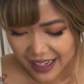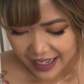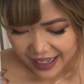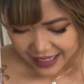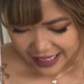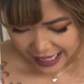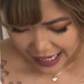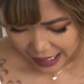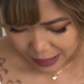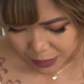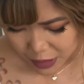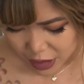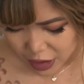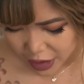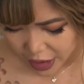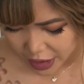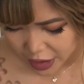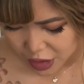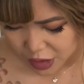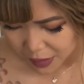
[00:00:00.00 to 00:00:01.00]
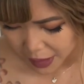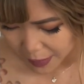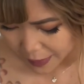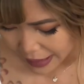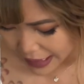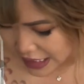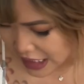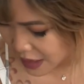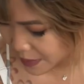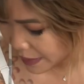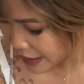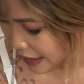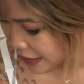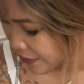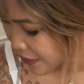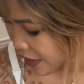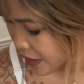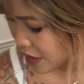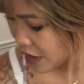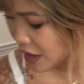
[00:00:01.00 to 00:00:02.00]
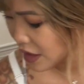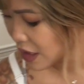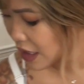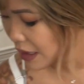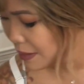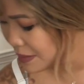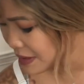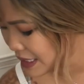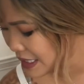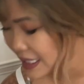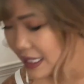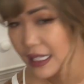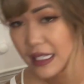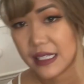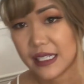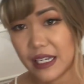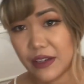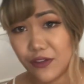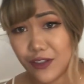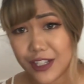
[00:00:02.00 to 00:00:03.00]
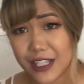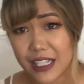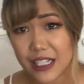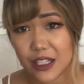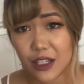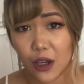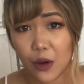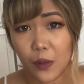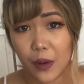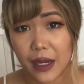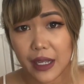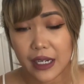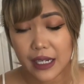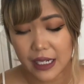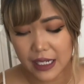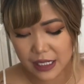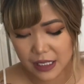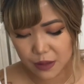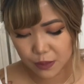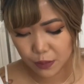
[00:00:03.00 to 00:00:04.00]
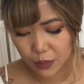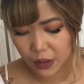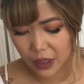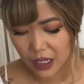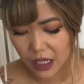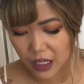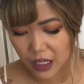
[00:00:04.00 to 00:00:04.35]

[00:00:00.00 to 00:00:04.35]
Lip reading: yeah, I'm just trying to do my best, but I figure since the San Francisco one is pretty